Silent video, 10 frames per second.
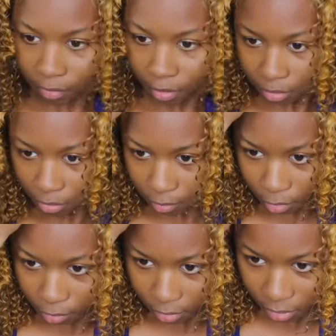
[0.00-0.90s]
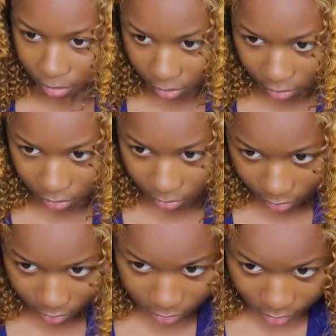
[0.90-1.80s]
now I'm going in
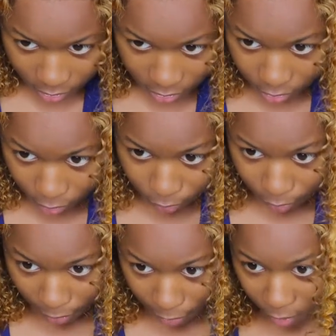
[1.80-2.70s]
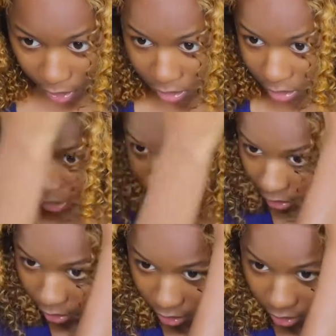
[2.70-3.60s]
with my wax stick
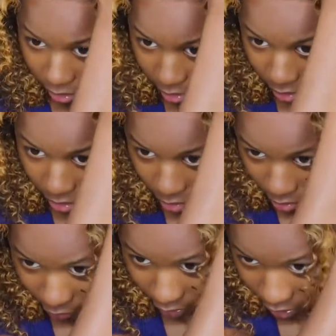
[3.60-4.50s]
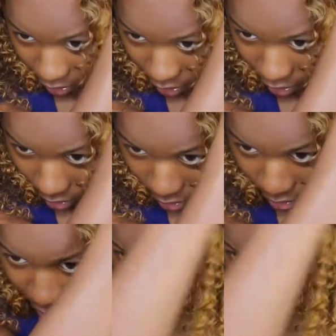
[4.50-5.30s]
again right here